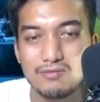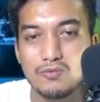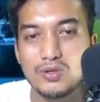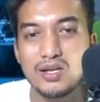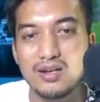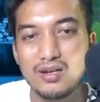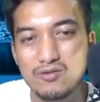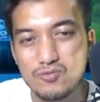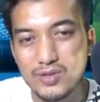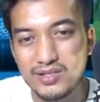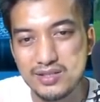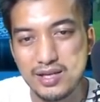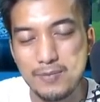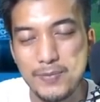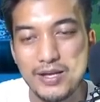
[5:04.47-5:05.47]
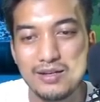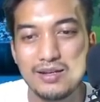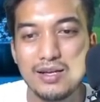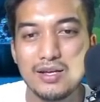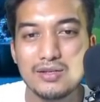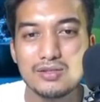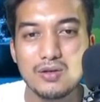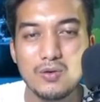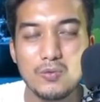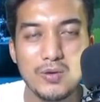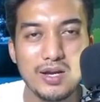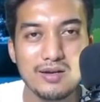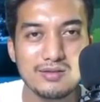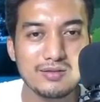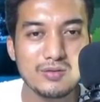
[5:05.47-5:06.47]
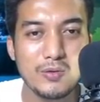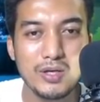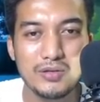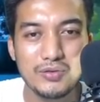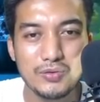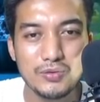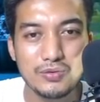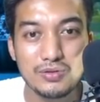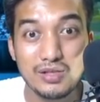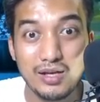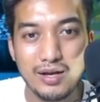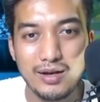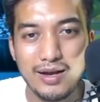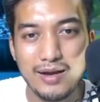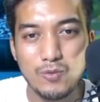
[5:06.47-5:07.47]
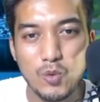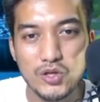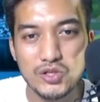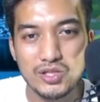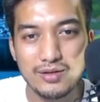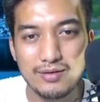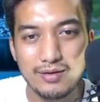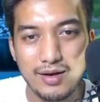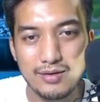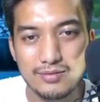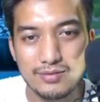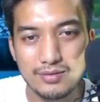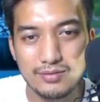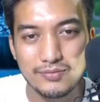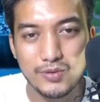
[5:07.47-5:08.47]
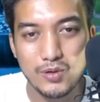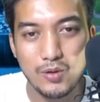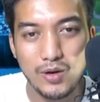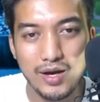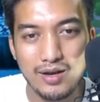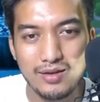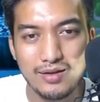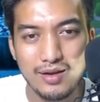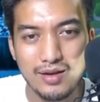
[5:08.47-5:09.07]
We cannot really skip it. So we are just going to see it and watch it. Okay, so, okay.